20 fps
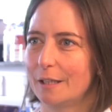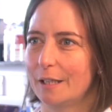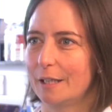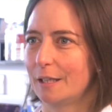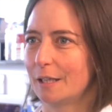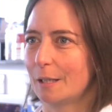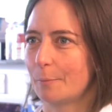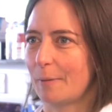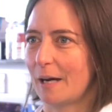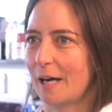
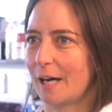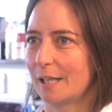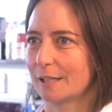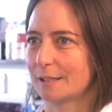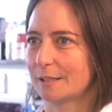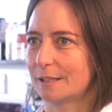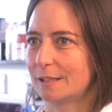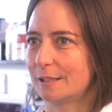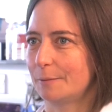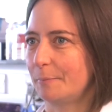in the
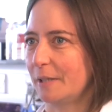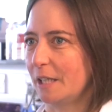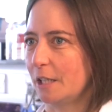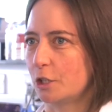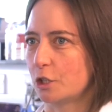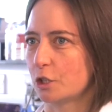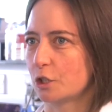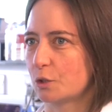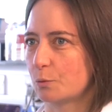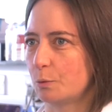past
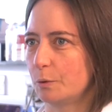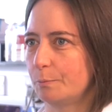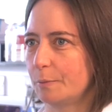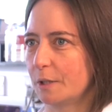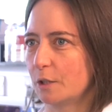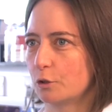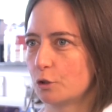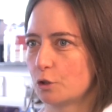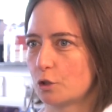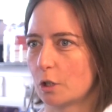patients would
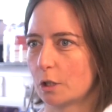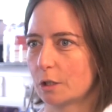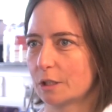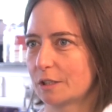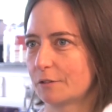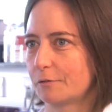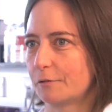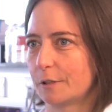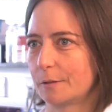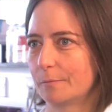be on
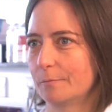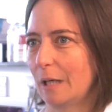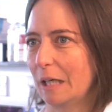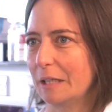drugs for